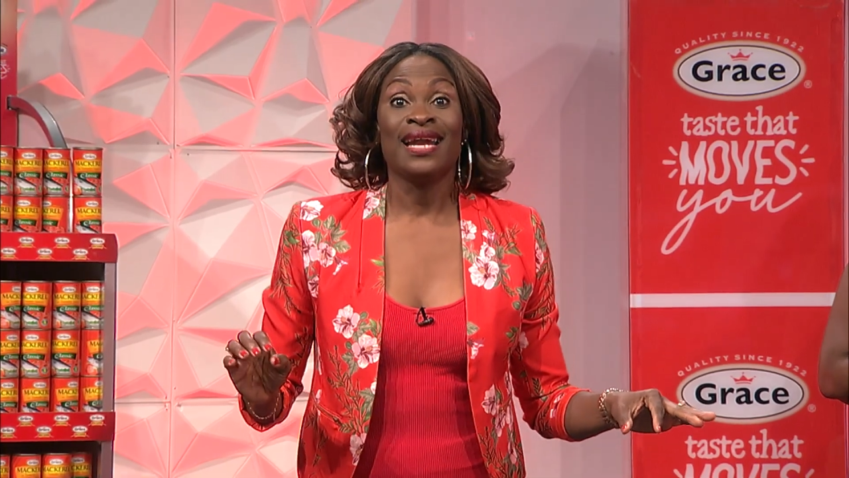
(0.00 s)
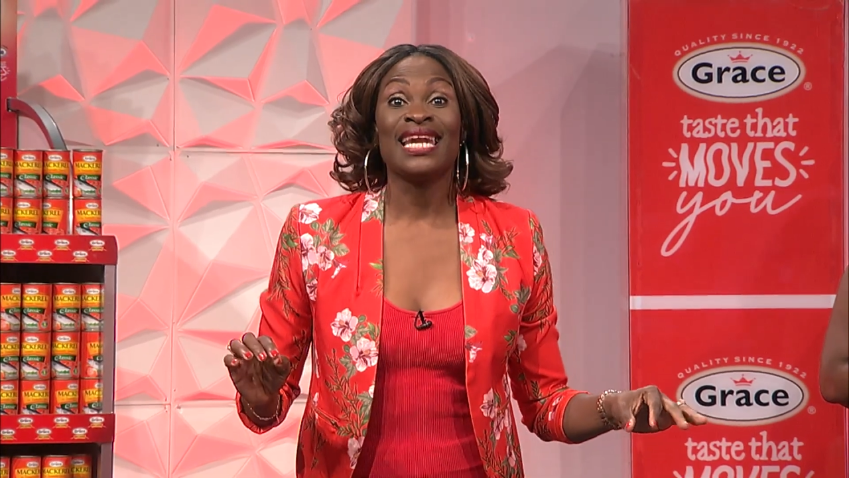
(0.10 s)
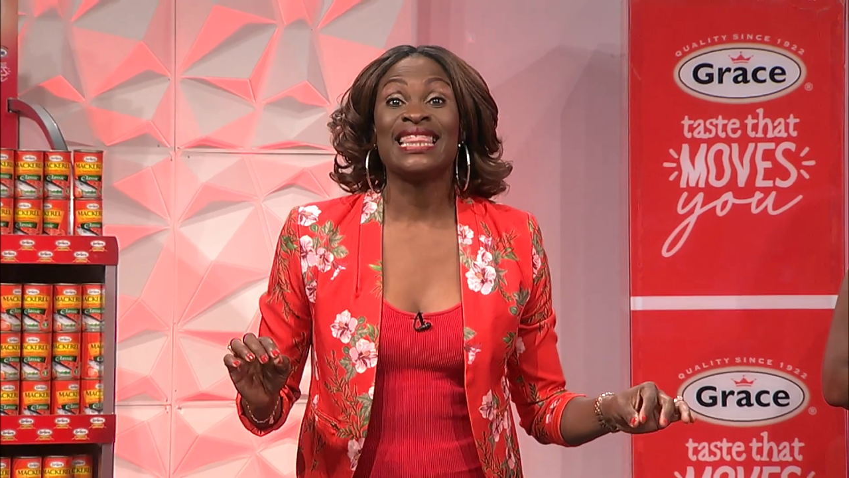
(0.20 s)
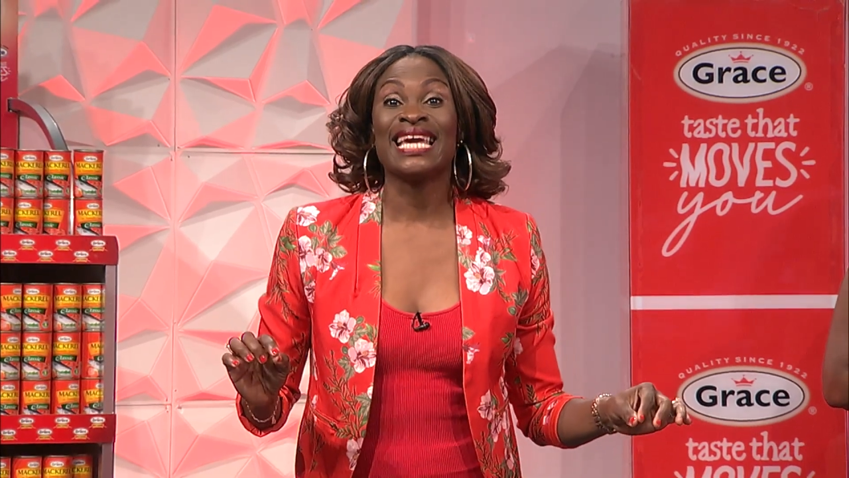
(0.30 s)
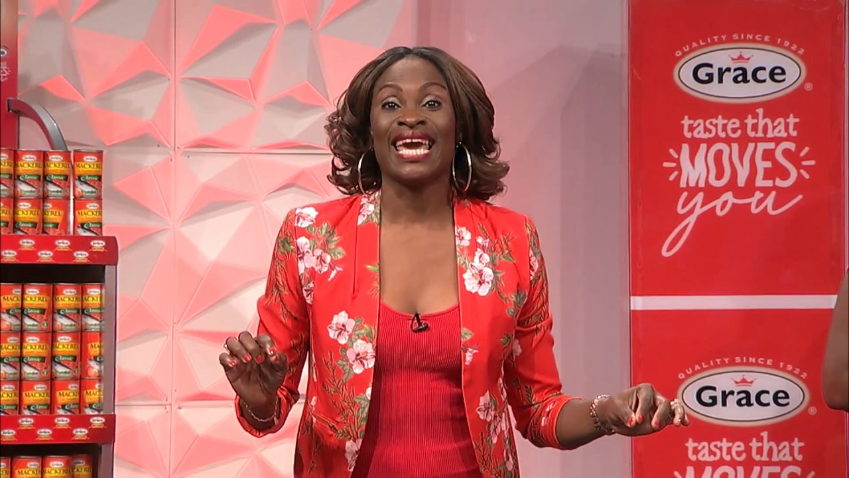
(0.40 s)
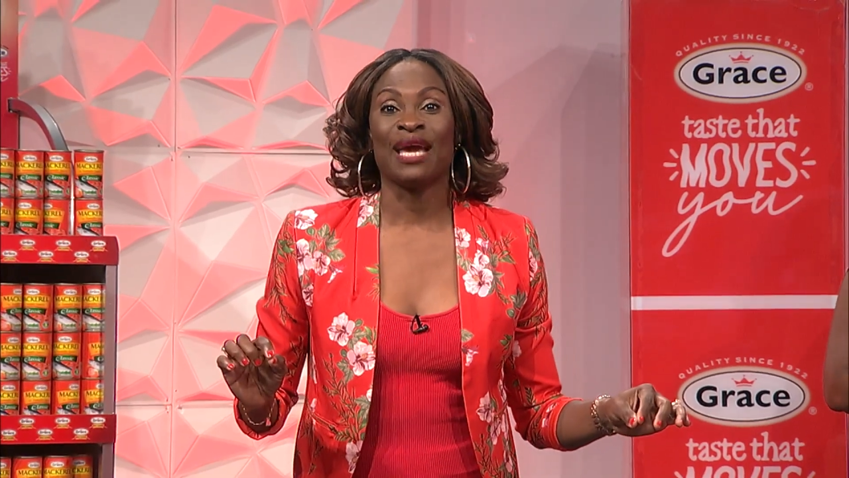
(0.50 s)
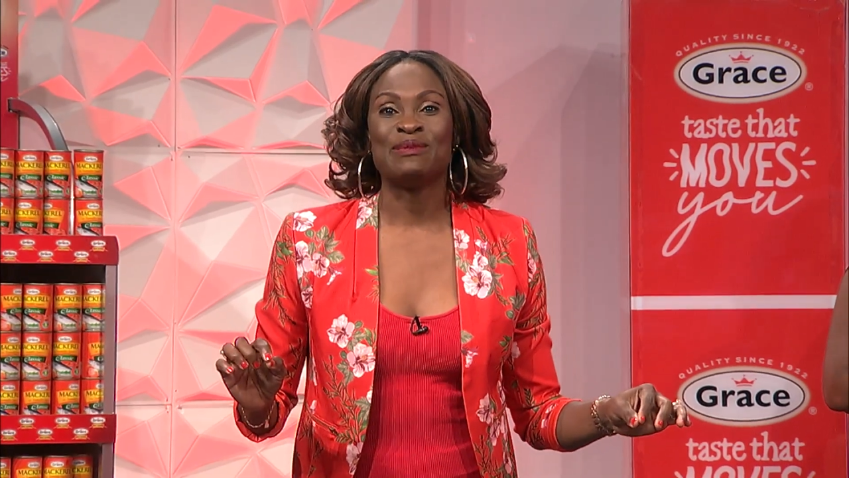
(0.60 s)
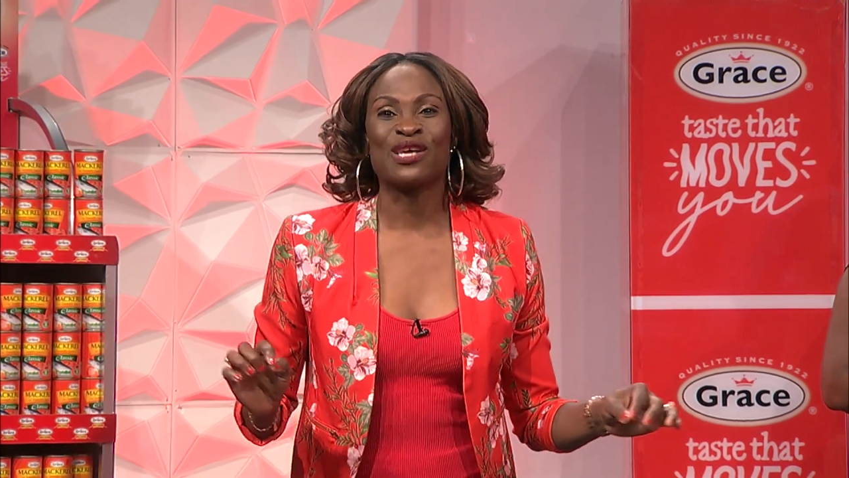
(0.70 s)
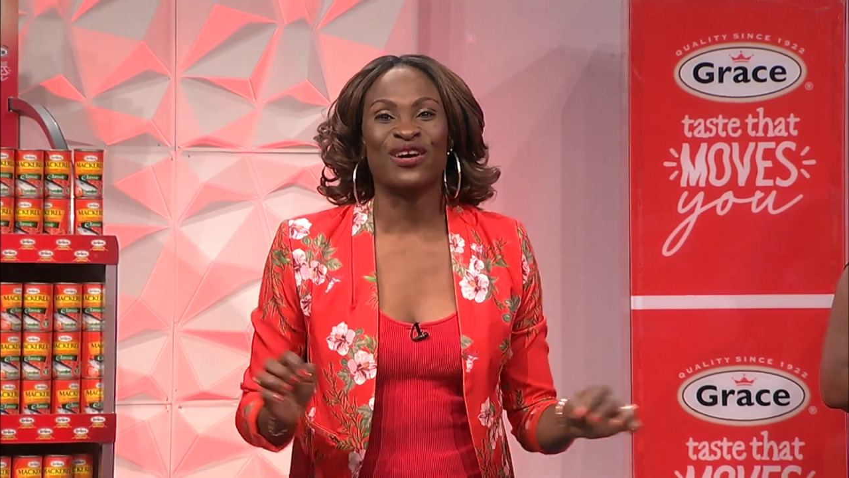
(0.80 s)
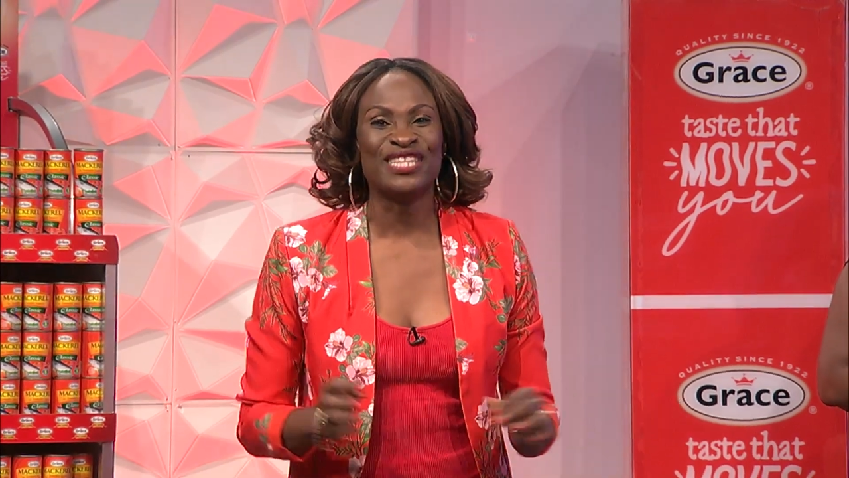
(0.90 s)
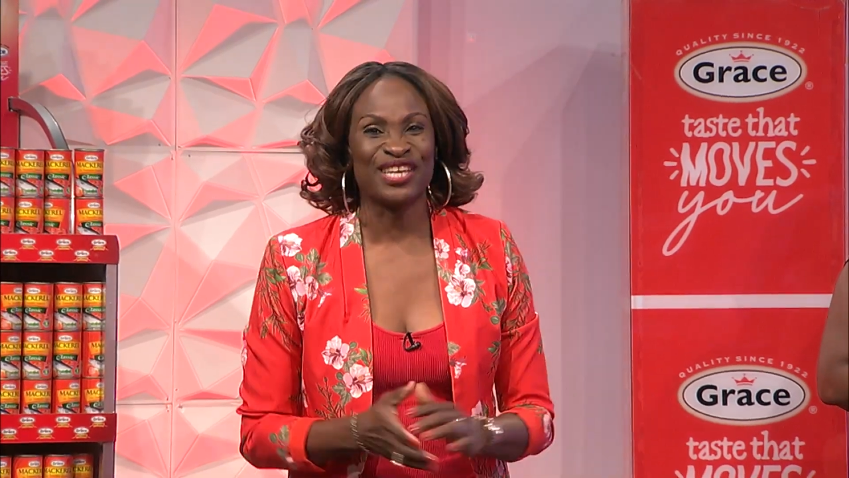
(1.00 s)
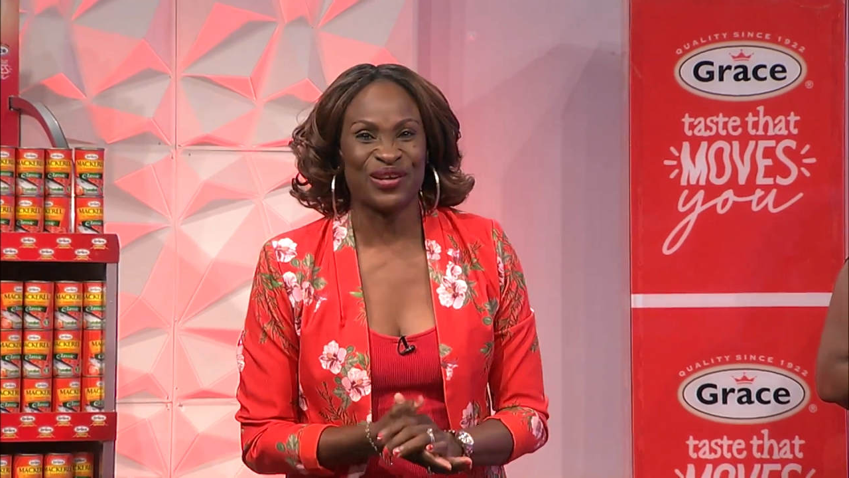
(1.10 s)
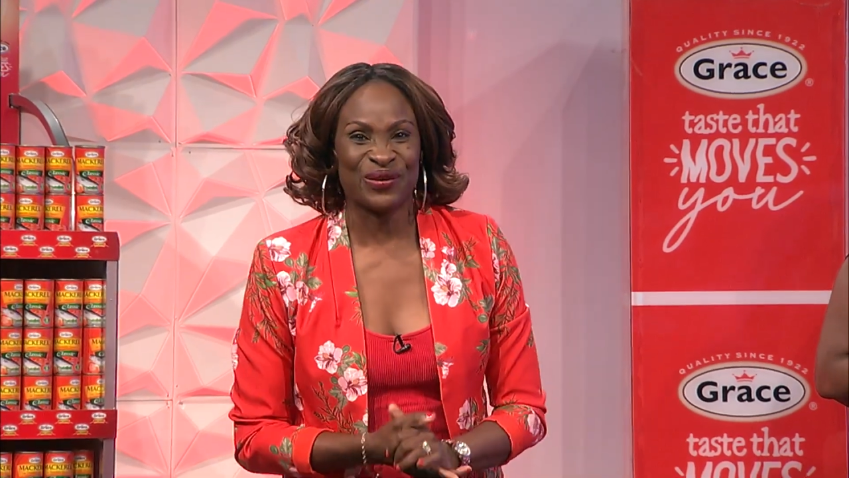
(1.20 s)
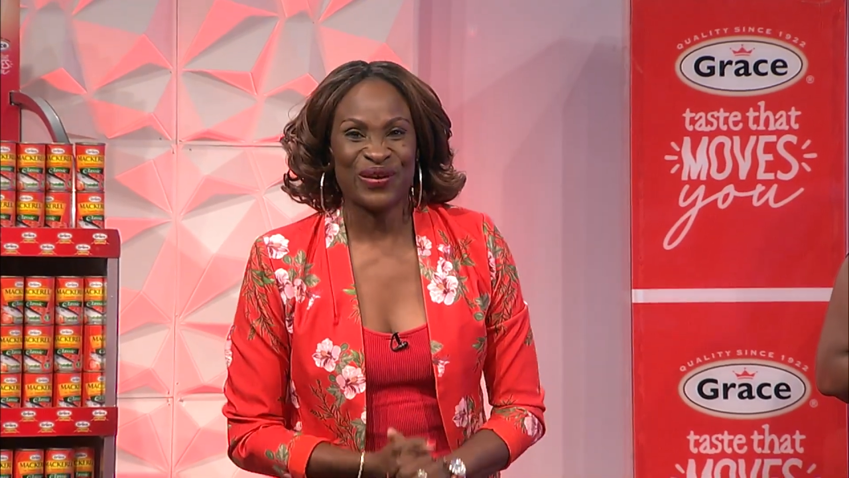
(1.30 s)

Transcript: Let the games continue.